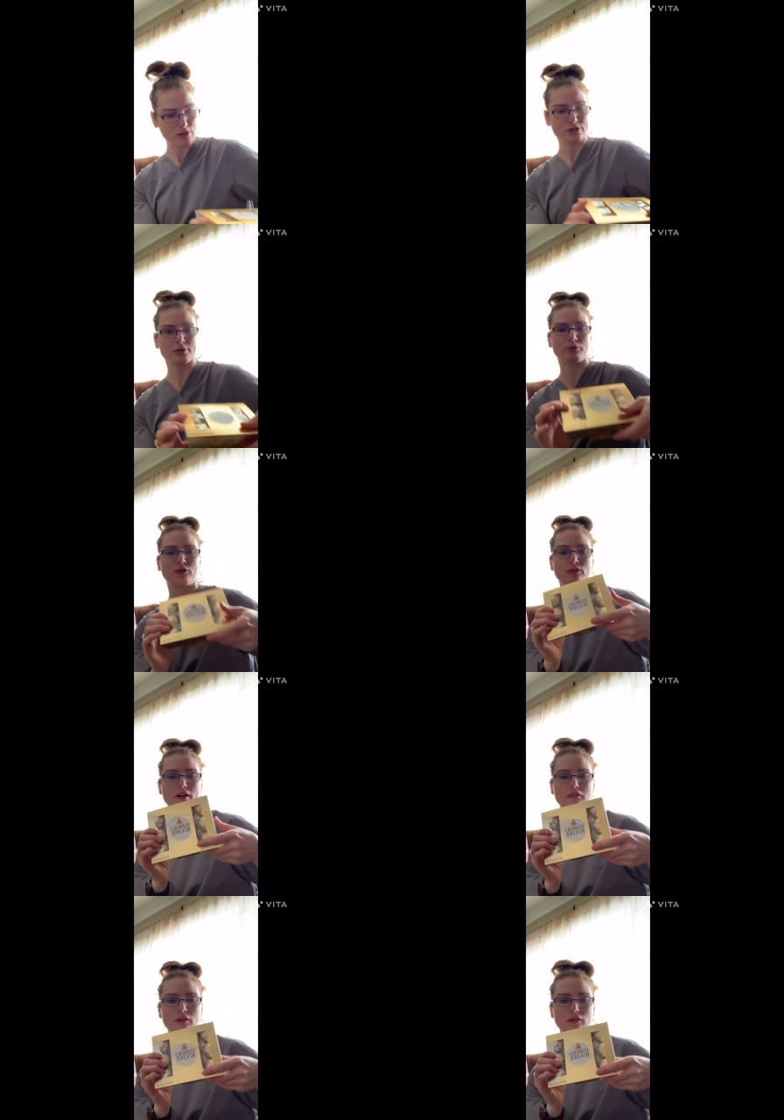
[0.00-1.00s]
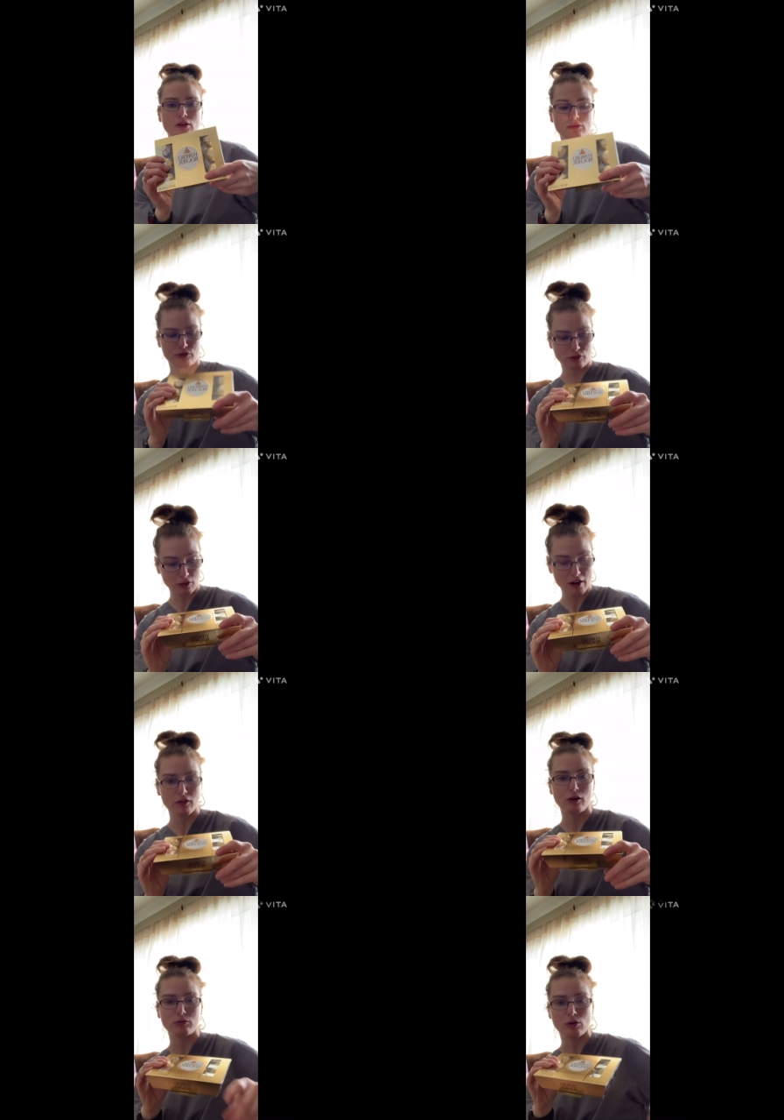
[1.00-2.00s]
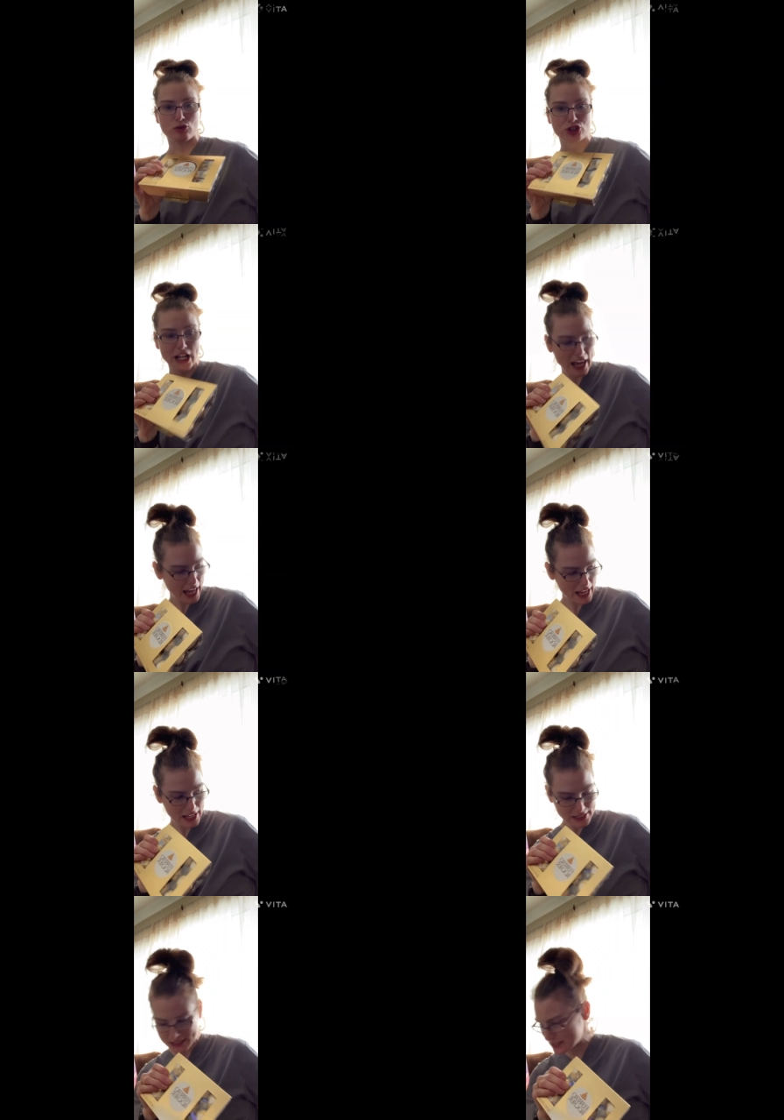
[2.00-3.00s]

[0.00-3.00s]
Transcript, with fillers: Some Ferrero, Ferrero Rochers.